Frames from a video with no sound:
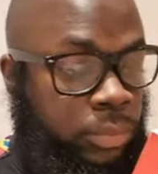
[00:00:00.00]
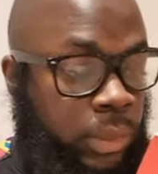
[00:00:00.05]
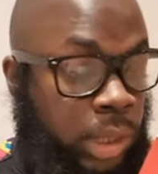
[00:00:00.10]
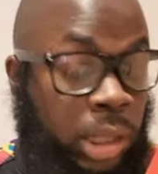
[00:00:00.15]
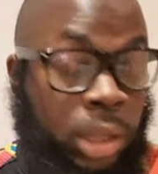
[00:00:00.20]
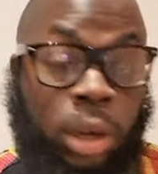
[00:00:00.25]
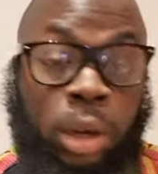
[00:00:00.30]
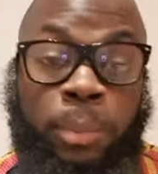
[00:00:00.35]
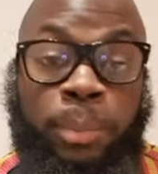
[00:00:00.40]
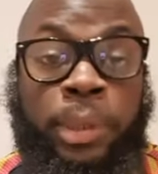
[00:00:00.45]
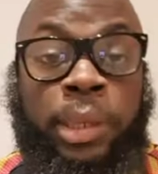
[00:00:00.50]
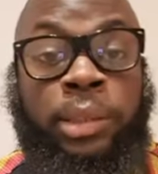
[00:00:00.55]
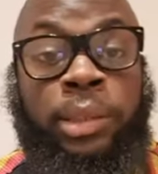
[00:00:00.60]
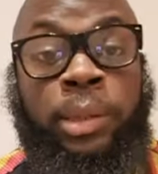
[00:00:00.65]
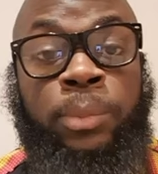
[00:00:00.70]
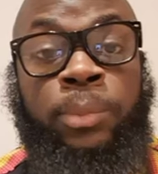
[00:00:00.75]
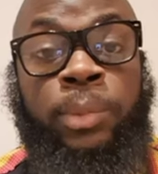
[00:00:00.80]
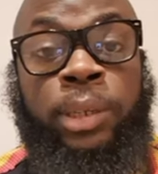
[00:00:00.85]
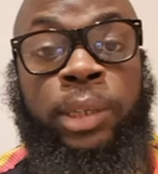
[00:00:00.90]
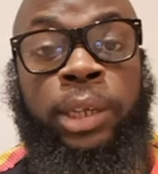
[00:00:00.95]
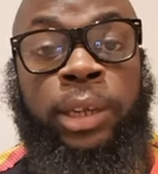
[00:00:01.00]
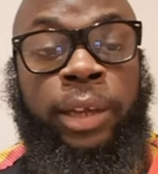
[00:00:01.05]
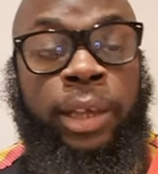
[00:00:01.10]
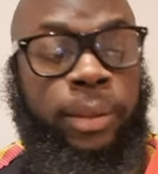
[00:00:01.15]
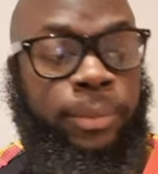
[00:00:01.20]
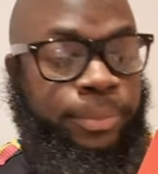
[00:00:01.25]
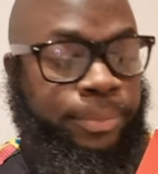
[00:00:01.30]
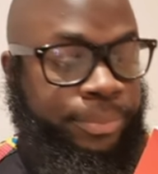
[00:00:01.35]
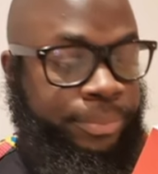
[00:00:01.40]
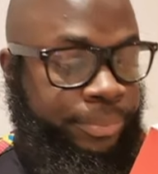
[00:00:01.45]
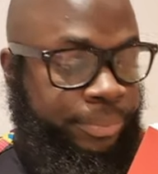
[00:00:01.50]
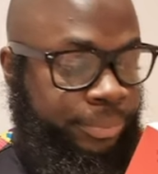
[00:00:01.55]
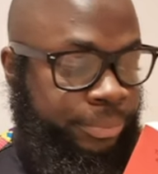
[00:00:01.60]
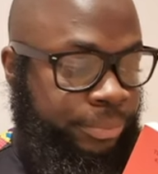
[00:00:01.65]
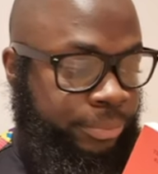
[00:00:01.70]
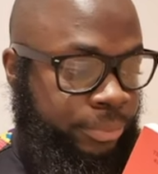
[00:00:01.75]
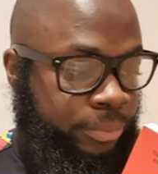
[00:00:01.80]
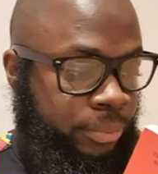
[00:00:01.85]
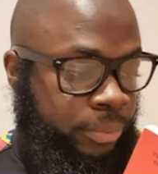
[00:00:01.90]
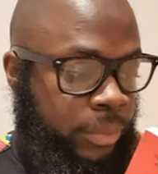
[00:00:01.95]
You gotta meet them where they're at.
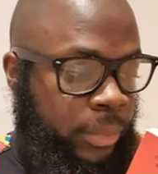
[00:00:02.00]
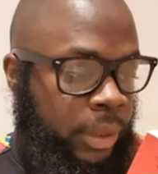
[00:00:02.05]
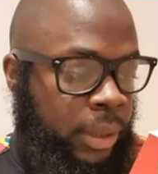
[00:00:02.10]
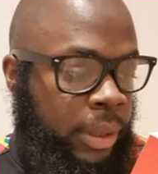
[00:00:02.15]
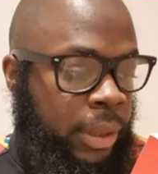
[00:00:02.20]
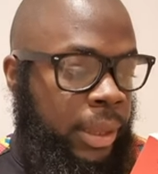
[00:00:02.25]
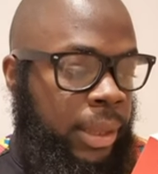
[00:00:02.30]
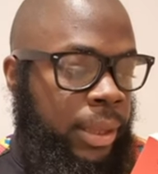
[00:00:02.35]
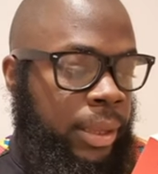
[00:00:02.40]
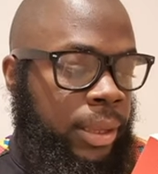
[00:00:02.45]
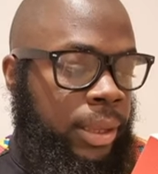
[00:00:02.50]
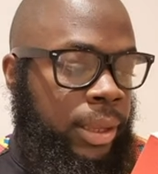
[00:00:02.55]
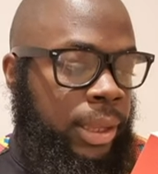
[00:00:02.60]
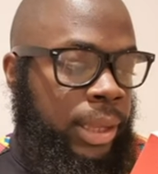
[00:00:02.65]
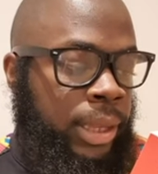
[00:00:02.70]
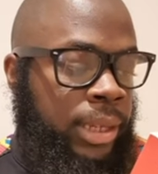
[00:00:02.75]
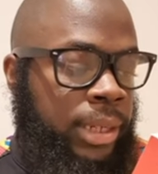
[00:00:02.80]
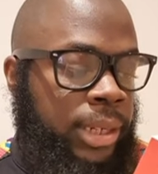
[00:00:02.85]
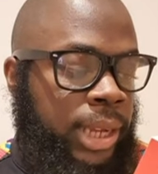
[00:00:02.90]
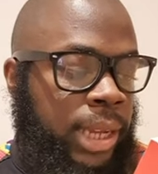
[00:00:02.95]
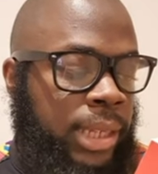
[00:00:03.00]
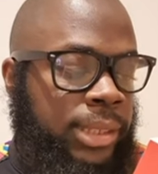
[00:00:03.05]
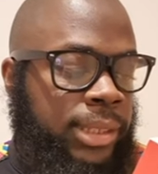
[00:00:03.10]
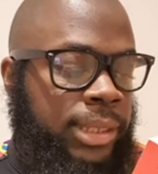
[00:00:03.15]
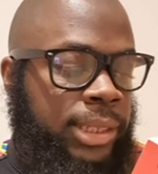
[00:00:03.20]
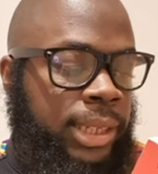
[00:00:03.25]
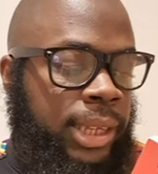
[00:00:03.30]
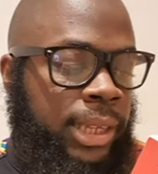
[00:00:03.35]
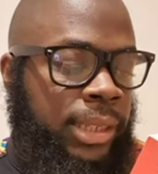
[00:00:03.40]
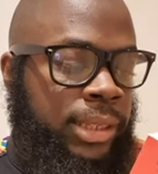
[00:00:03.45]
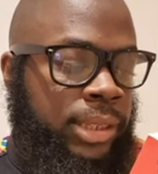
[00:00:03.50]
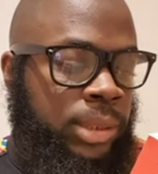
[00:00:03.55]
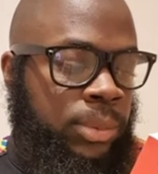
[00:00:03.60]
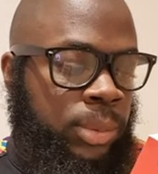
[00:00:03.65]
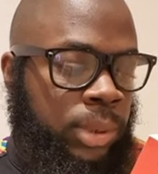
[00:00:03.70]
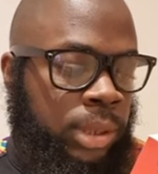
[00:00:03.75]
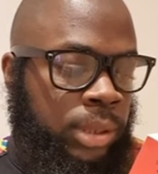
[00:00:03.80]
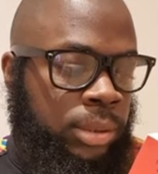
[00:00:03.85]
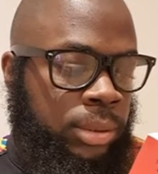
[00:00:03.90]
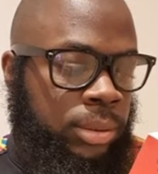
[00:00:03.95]
In
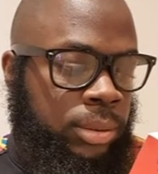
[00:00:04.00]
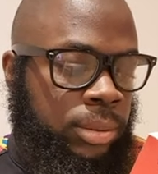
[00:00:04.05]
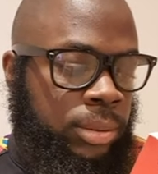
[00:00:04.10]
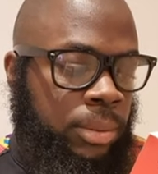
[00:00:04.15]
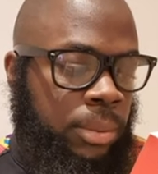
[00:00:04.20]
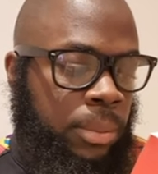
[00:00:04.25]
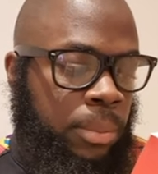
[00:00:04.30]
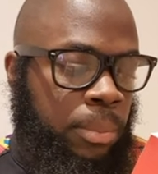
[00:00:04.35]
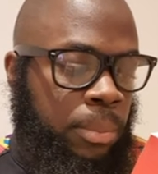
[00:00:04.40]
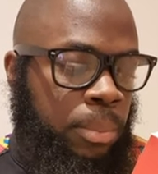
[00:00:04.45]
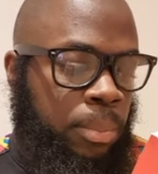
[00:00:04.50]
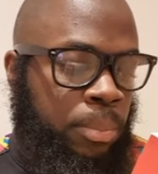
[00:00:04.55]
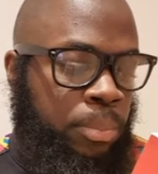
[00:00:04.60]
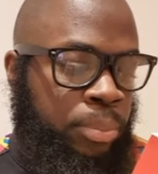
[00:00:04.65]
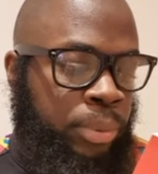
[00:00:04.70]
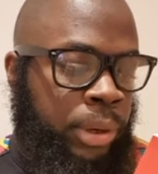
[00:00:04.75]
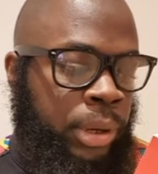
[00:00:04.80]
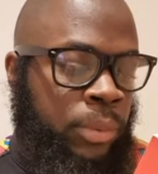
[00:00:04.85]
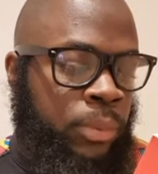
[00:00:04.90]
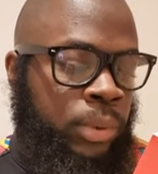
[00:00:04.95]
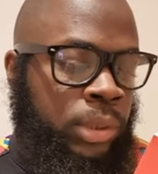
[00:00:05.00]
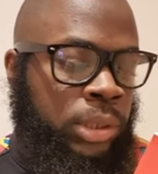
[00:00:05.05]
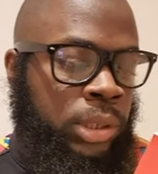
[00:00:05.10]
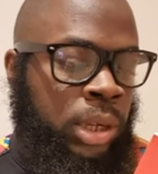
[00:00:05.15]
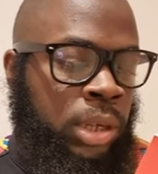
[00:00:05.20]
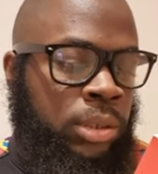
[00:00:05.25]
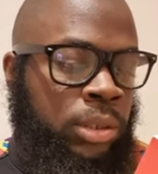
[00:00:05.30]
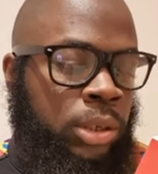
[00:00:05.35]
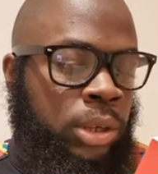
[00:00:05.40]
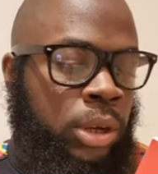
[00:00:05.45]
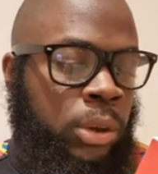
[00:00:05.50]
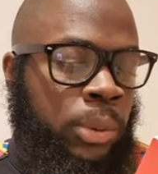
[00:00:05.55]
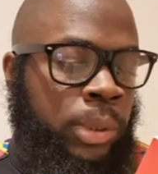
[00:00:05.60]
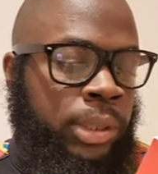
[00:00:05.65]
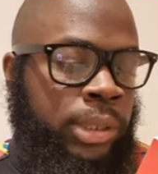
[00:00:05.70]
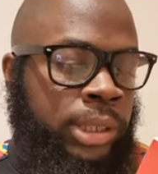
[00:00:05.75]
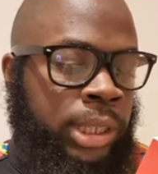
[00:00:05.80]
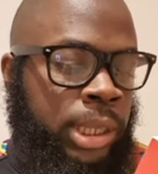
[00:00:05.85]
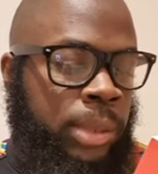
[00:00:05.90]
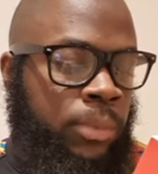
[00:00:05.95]
1981, Britain was
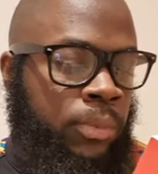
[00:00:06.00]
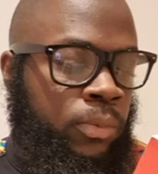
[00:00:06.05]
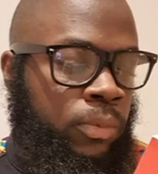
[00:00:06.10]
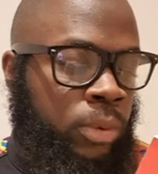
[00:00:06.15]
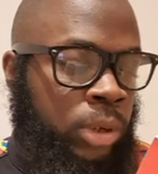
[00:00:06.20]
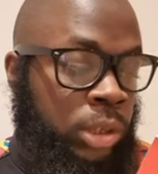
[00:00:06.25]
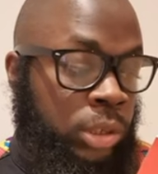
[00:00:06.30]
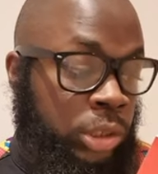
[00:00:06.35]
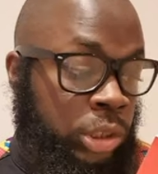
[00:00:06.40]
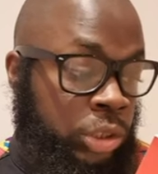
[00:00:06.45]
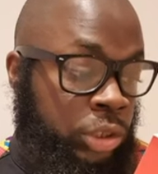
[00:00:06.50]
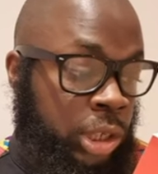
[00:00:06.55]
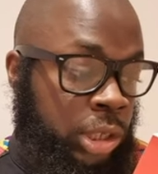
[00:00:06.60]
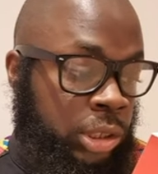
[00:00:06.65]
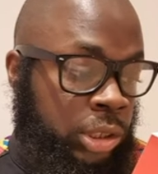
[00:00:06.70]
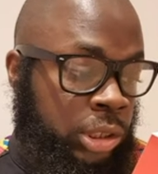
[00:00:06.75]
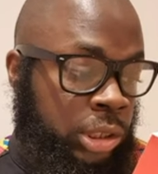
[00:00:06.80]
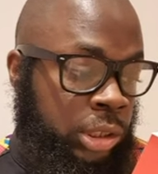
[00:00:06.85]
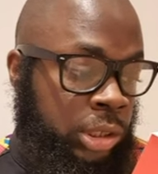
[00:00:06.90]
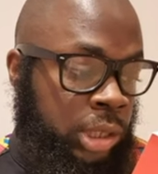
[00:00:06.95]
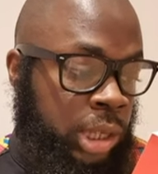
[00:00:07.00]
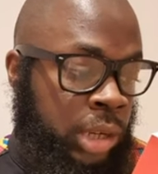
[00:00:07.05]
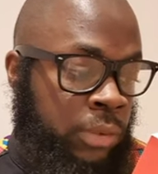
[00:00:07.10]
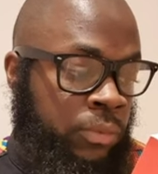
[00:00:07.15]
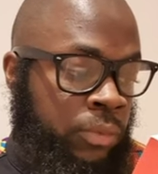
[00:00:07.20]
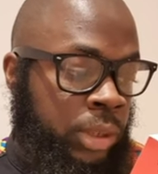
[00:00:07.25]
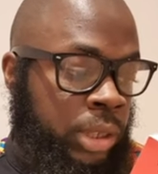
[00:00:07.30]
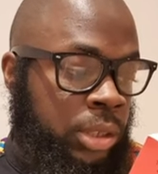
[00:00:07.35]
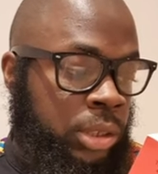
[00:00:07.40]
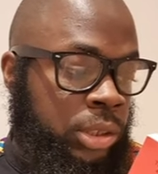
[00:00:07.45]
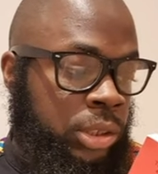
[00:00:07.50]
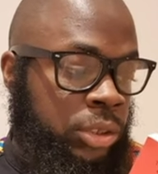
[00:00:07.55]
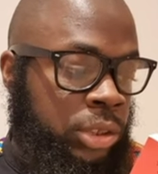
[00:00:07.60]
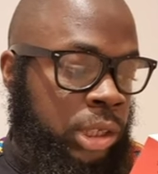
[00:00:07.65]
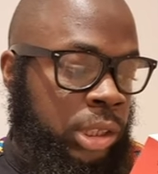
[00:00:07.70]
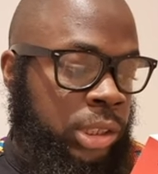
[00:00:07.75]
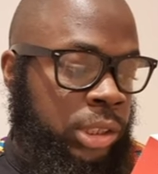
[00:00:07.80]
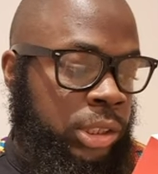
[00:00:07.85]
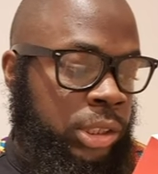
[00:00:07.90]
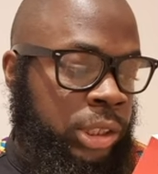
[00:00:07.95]
undergoing deep construction and
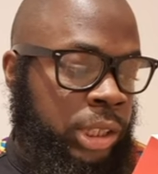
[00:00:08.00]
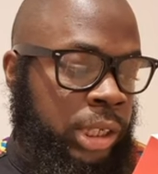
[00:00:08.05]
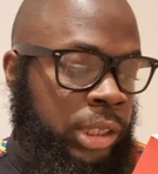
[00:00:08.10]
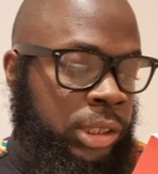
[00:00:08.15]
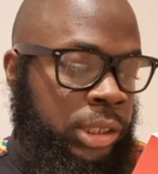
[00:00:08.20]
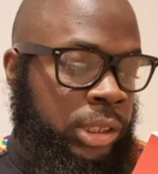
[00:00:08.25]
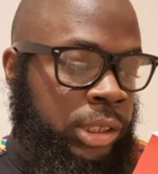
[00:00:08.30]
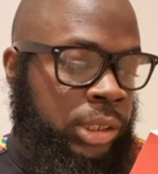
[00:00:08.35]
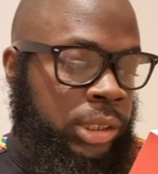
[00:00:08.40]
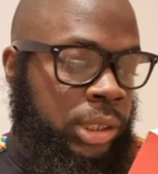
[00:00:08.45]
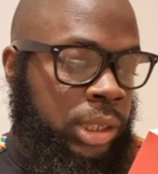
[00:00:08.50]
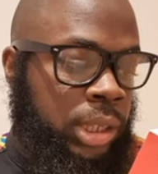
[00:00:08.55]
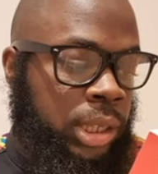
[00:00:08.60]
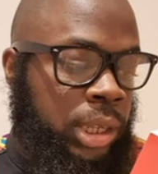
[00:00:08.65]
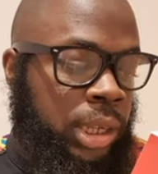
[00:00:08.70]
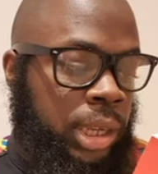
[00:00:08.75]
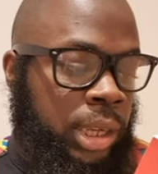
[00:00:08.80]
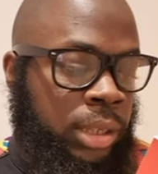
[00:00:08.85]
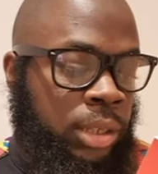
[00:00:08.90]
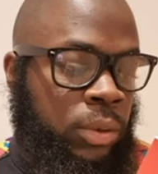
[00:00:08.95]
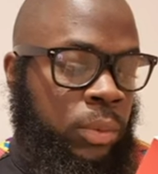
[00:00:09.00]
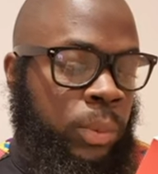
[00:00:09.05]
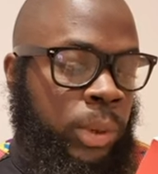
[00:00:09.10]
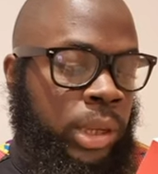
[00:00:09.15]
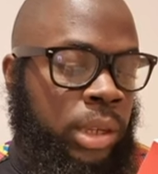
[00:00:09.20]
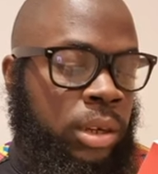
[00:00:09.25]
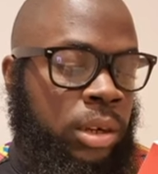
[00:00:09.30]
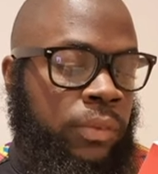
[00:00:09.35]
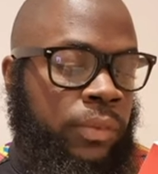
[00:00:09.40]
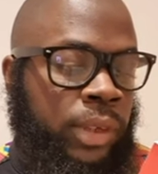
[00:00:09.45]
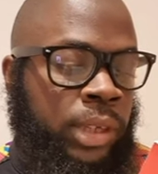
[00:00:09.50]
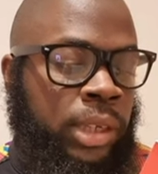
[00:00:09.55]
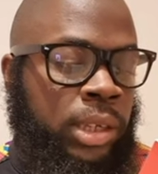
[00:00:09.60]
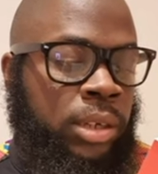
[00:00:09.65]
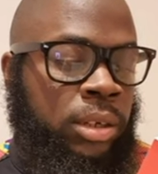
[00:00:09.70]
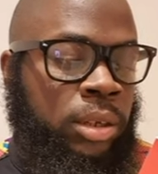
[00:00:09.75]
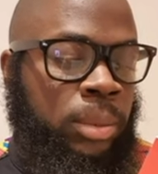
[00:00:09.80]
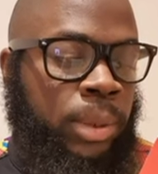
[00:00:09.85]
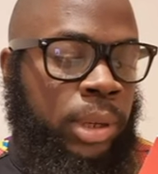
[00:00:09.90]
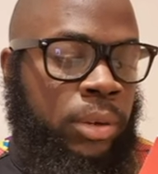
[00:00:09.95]
reconstruction changes in the wake of
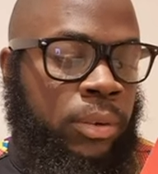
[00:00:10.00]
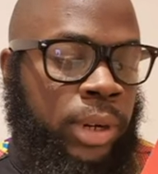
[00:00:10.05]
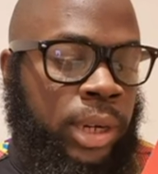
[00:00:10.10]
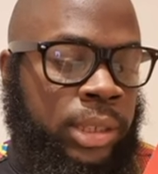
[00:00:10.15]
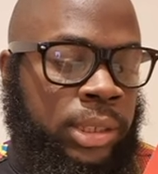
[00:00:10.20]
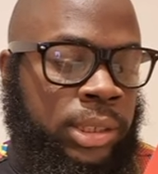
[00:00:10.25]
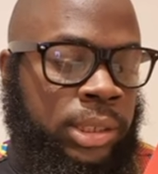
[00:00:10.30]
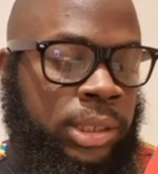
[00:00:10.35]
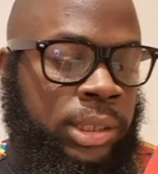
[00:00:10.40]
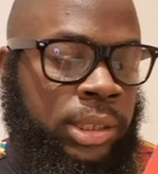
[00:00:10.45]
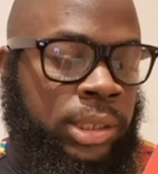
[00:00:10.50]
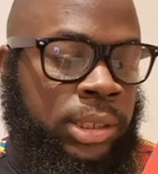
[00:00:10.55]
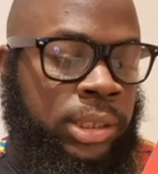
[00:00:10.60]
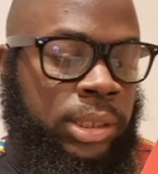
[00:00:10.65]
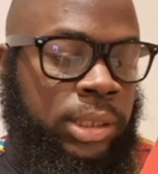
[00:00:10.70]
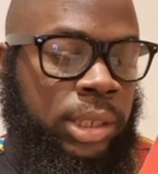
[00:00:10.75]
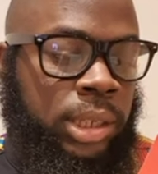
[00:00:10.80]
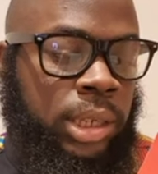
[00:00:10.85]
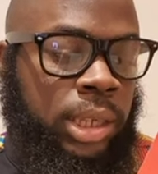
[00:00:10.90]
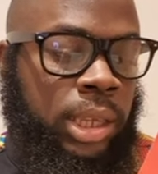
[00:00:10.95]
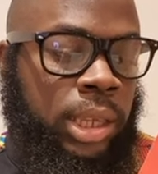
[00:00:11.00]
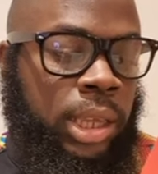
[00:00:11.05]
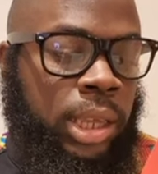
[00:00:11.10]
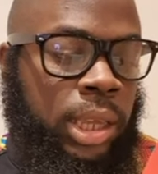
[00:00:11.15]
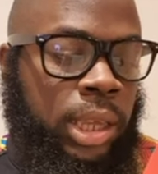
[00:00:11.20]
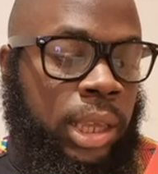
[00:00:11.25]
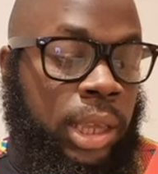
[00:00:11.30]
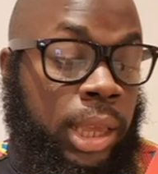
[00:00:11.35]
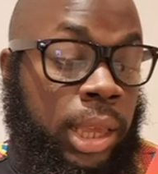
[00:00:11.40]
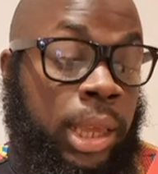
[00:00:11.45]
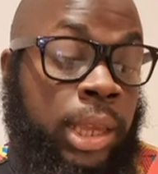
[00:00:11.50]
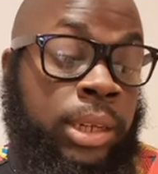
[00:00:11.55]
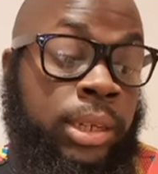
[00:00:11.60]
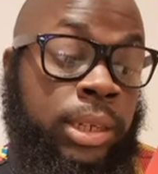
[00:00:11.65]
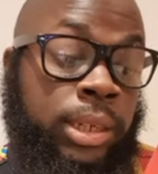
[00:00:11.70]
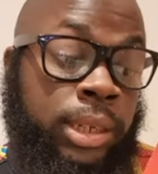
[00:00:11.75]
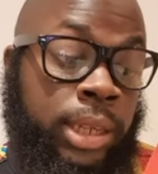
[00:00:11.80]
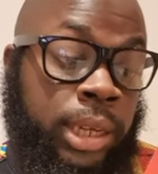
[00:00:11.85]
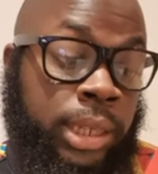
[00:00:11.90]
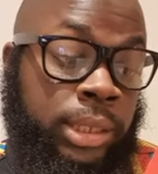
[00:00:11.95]
economic crises in
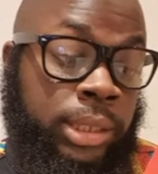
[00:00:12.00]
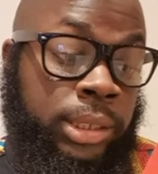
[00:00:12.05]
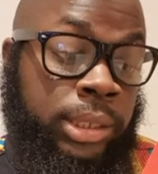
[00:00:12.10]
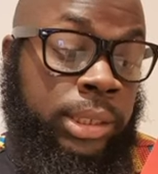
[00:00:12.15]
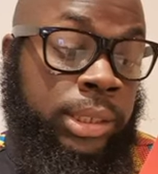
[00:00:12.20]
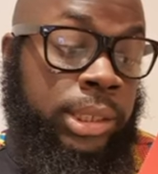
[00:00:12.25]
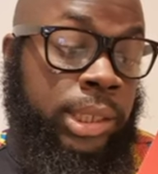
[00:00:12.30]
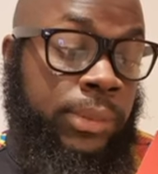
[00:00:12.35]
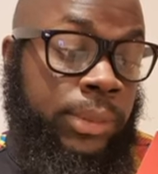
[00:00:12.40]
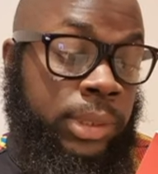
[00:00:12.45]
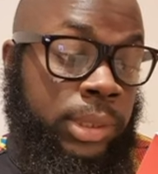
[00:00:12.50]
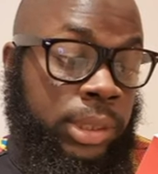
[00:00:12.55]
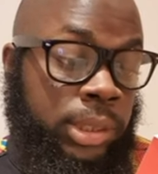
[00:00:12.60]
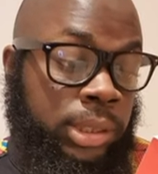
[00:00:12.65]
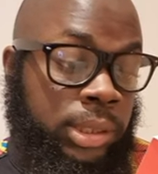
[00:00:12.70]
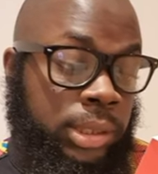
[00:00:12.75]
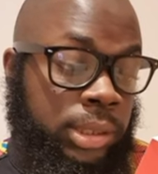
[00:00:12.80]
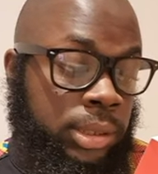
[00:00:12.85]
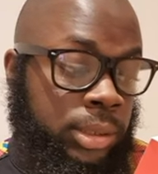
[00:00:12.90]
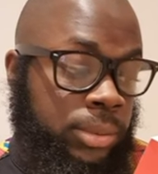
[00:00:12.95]
the 1970s.